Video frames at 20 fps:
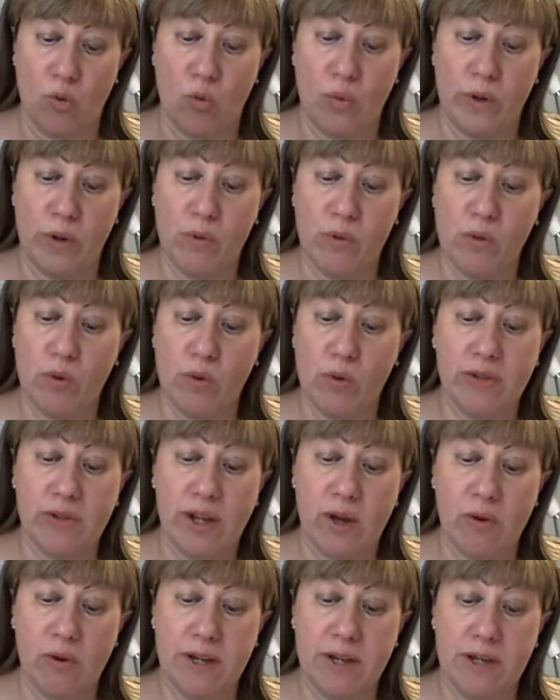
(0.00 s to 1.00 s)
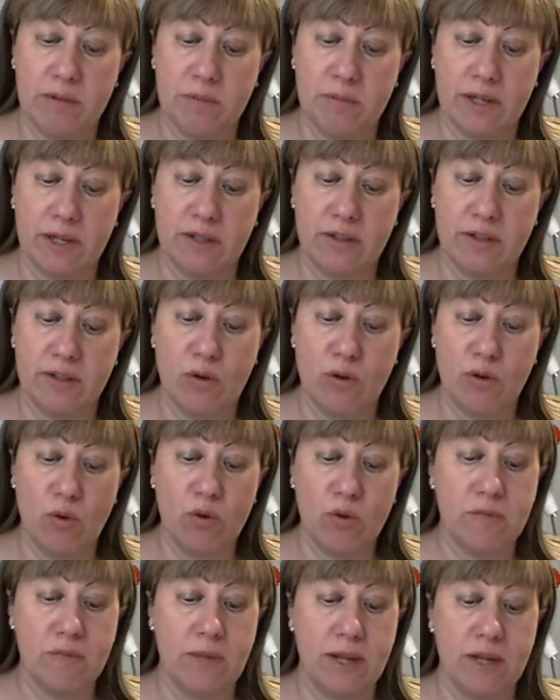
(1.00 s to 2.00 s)
We will tell him that the
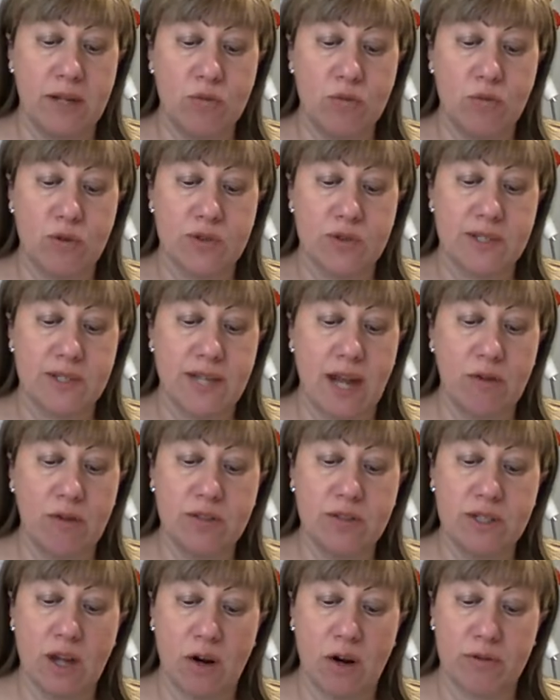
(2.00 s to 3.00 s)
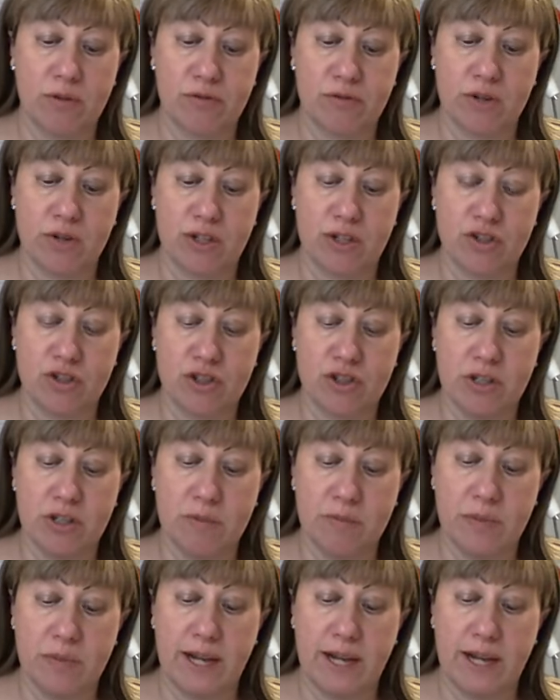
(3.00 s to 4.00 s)
old man was counting our
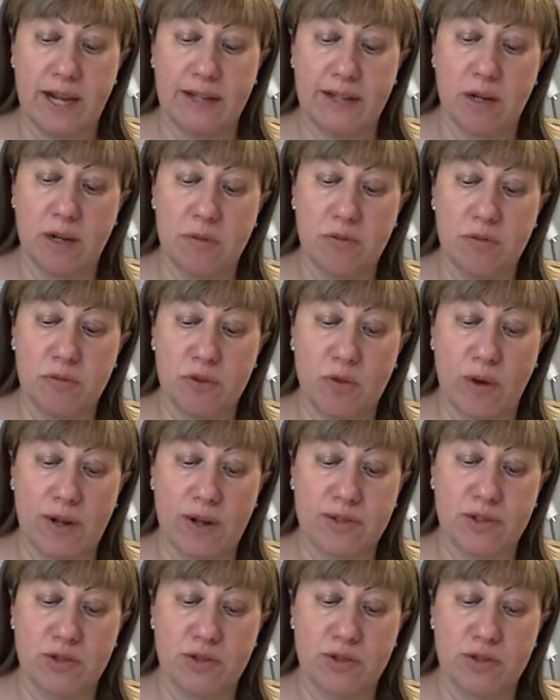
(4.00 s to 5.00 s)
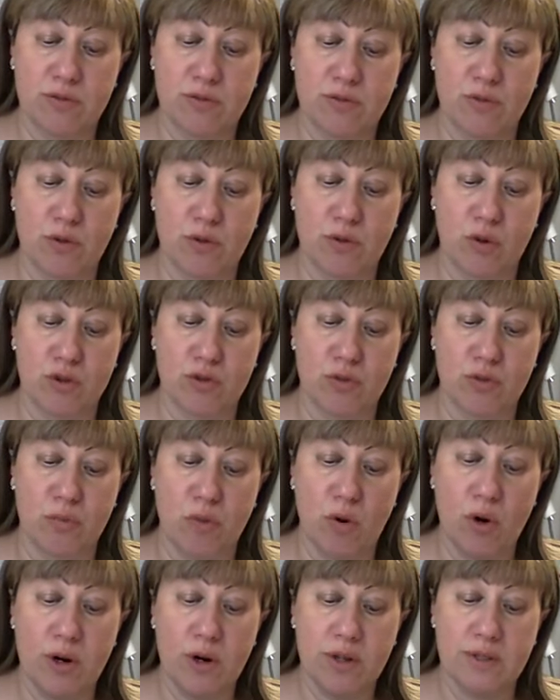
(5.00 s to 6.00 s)
friendship and had come to ask us for more
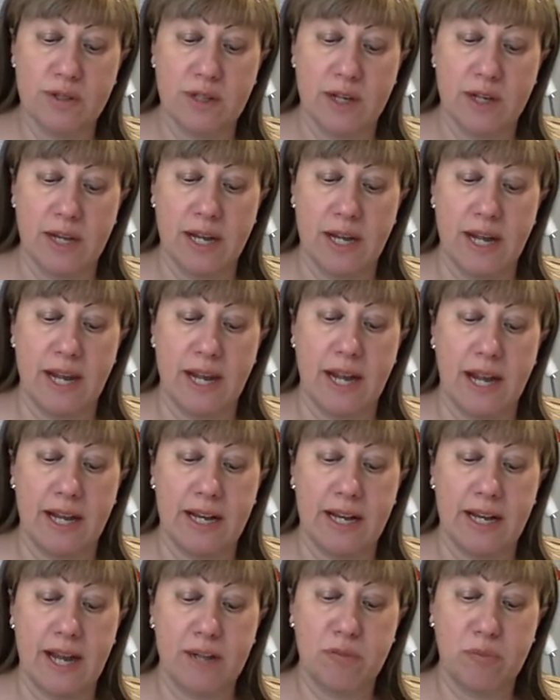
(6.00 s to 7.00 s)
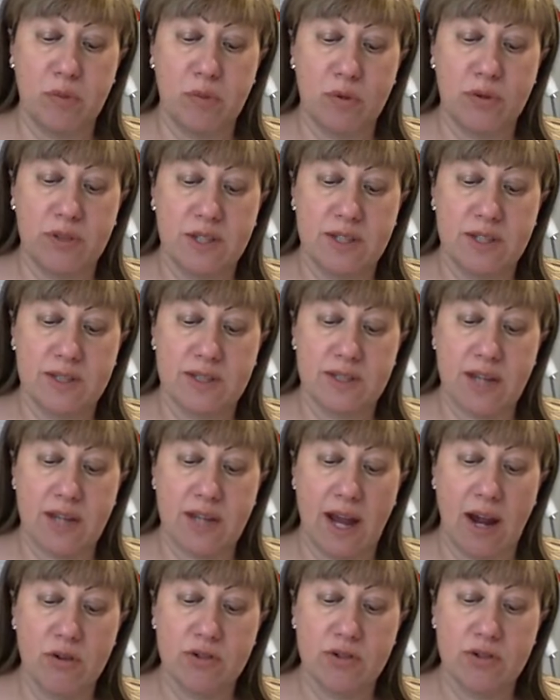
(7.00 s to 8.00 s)
support and had put his
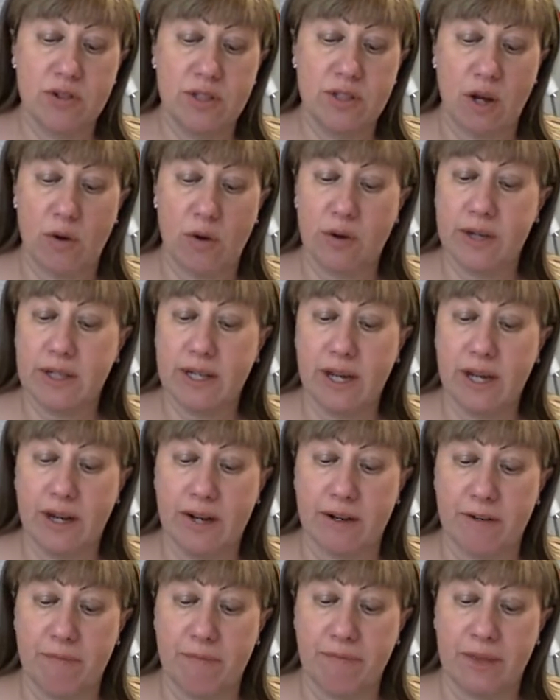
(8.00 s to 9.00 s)
house in our care